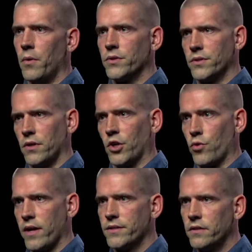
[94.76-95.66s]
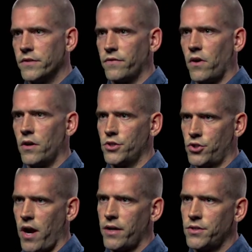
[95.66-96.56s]
most aggressive as far as
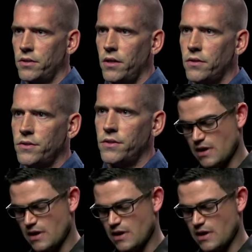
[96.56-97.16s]
traction goes.